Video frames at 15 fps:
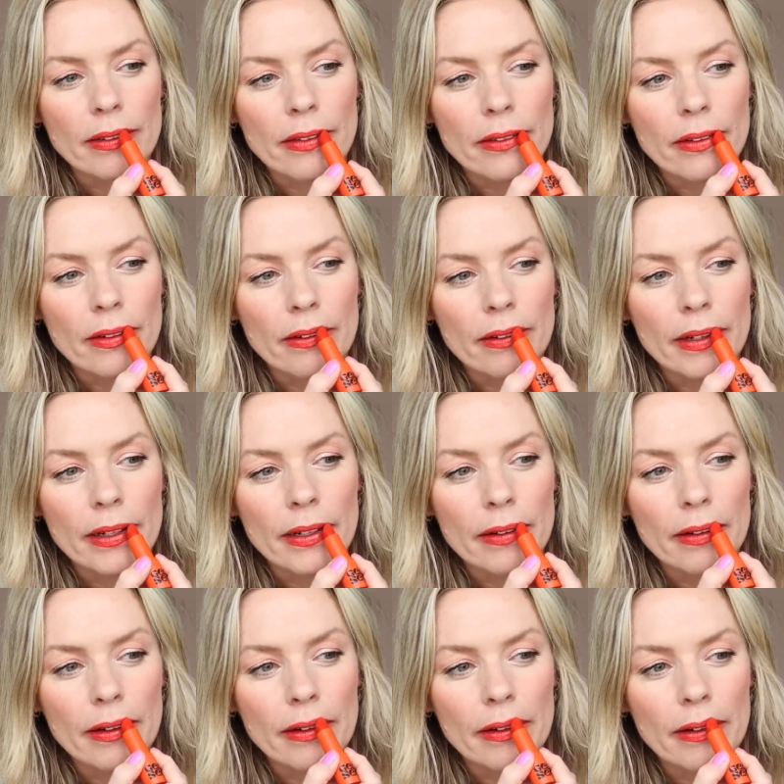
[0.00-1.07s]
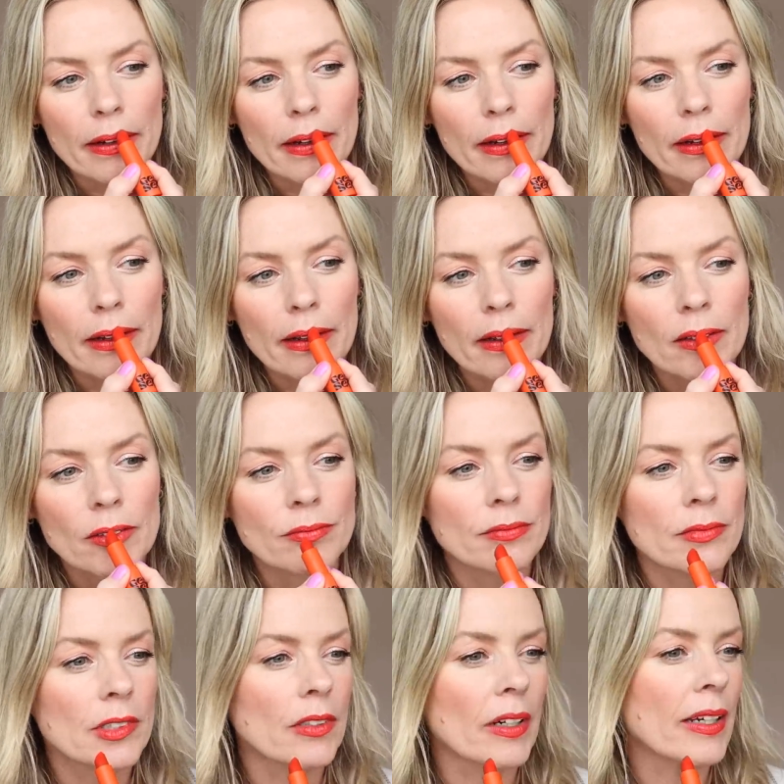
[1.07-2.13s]
It's a great, great colour,
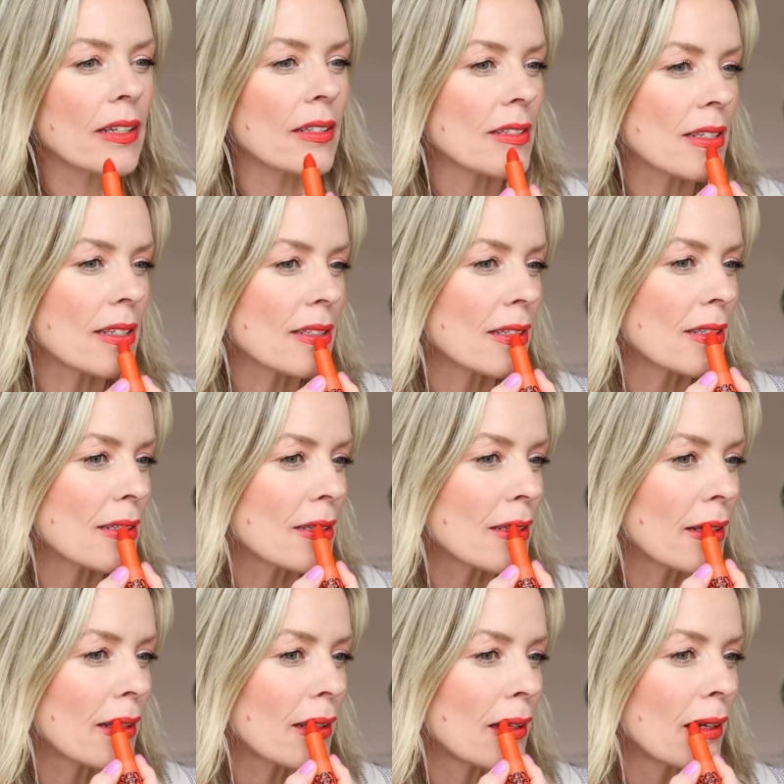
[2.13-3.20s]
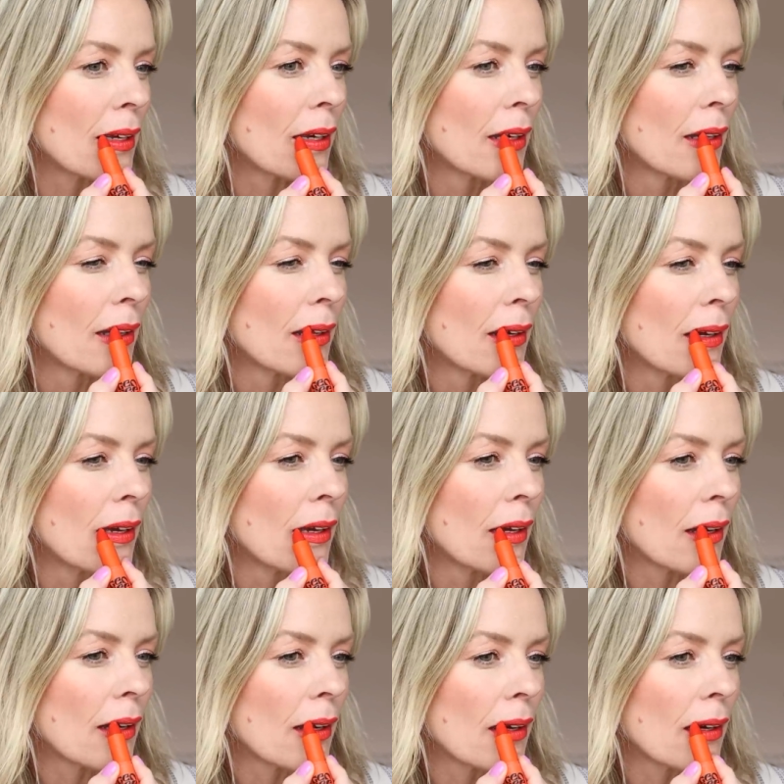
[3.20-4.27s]
great consistency,
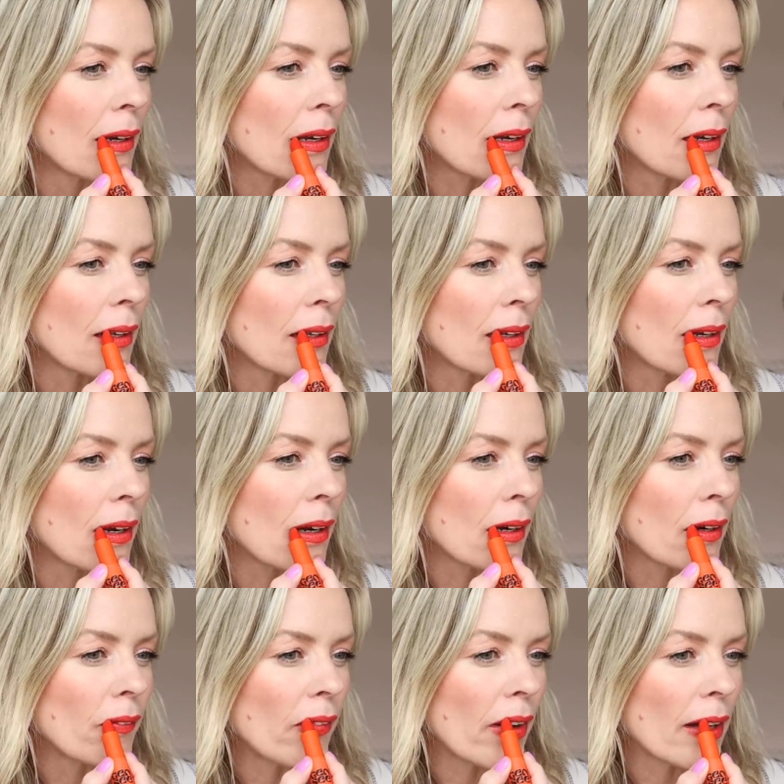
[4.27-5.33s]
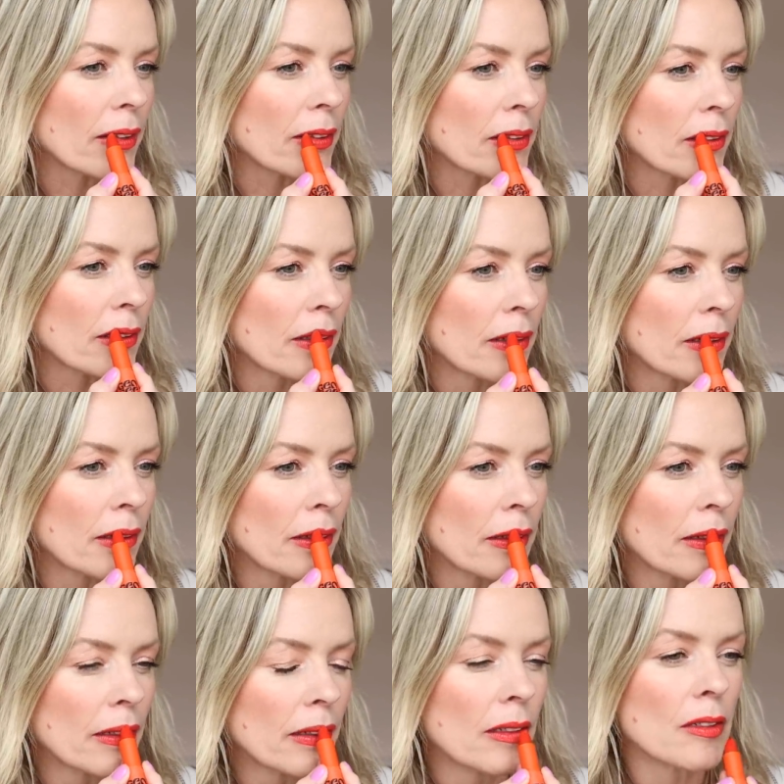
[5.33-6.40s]
and it's not going to budge,
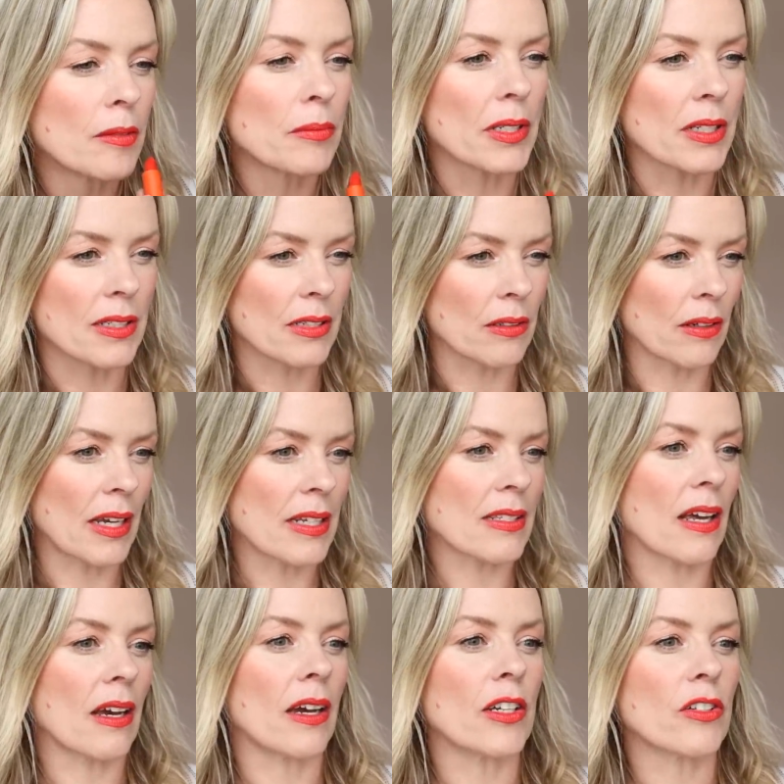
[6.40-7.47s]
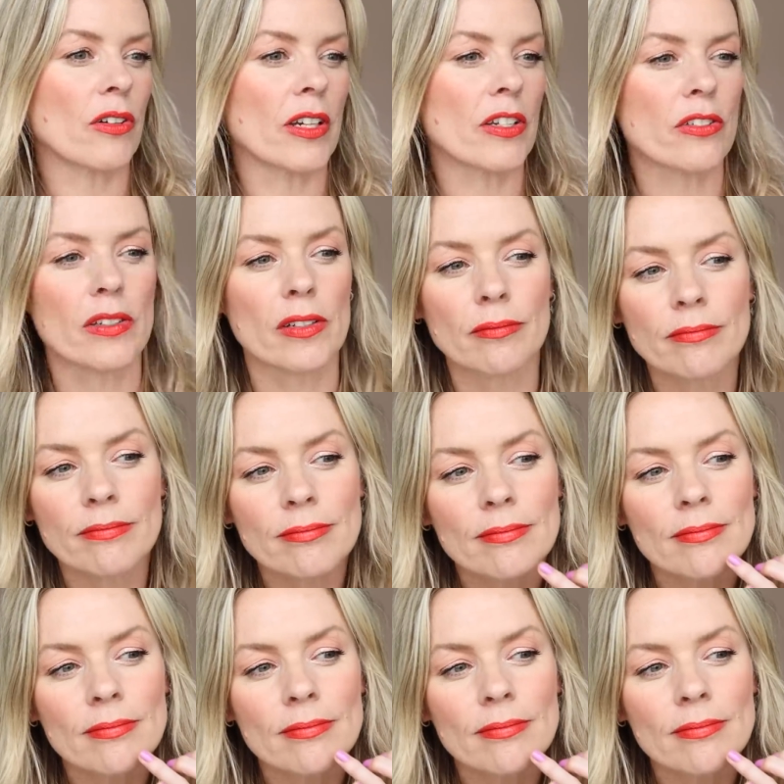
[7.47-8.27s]
but it still has that hydration in.